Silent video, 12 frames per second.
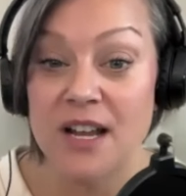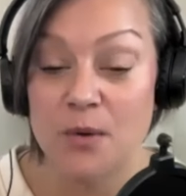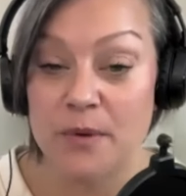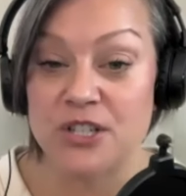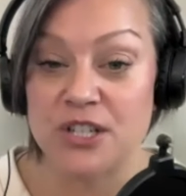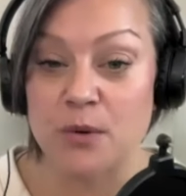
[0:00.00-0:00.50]

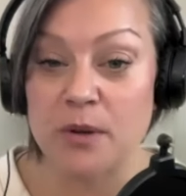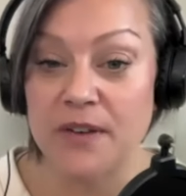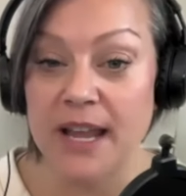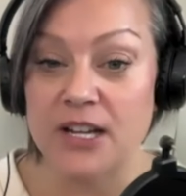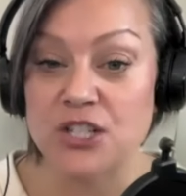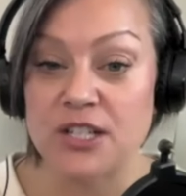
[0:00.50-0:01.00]
which
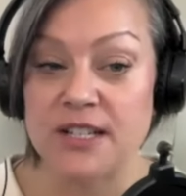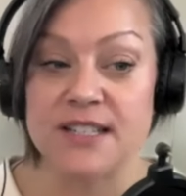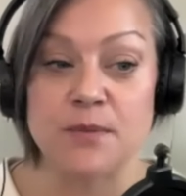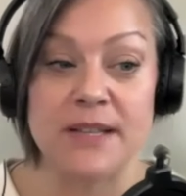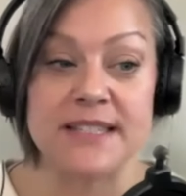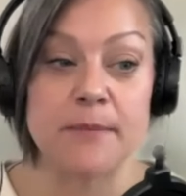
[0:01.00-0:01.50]
equivocation
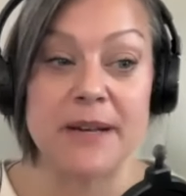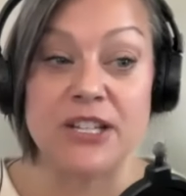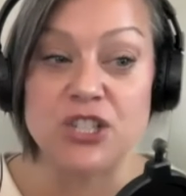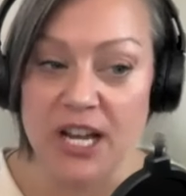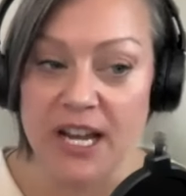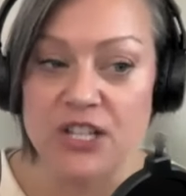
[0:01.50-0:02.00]
is when somebody
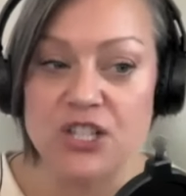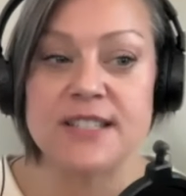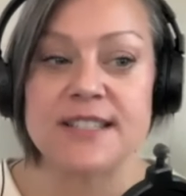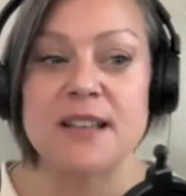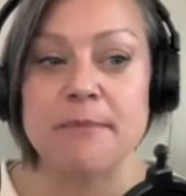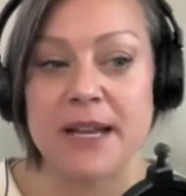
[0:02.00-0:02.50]

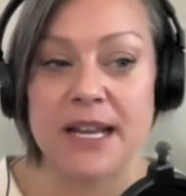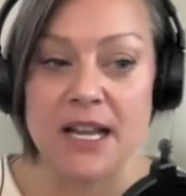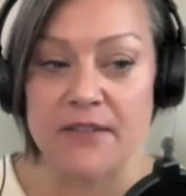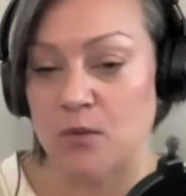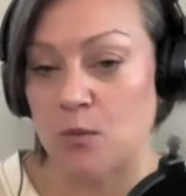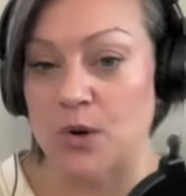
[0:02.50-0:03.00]
changes the meaning
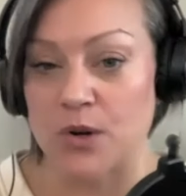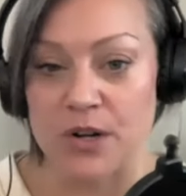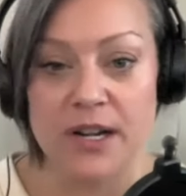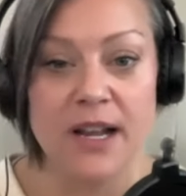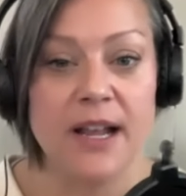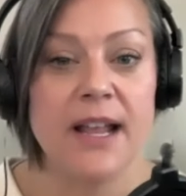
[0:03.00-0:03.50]
of a
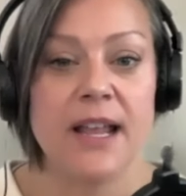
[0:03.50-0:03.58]
word